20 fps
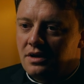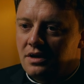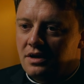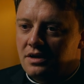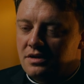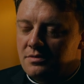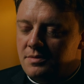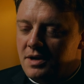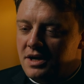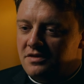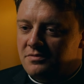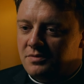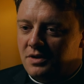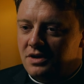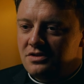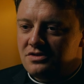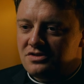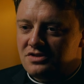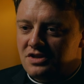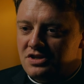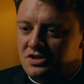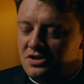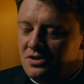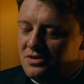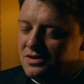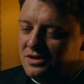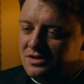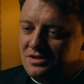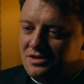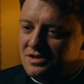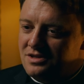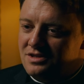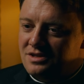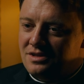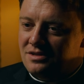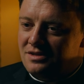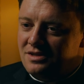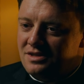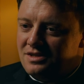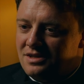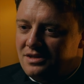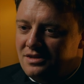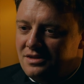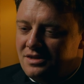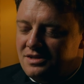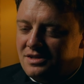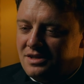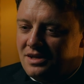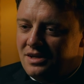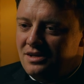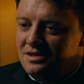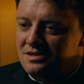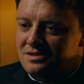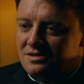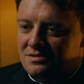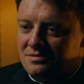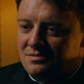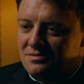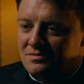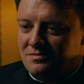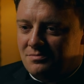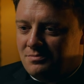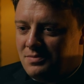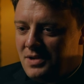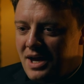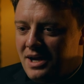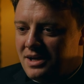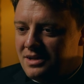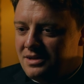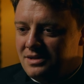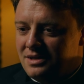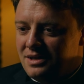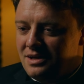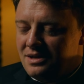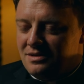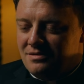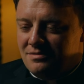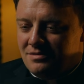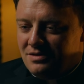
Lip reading: And in The Band of Brothers, they show these kids back in the day,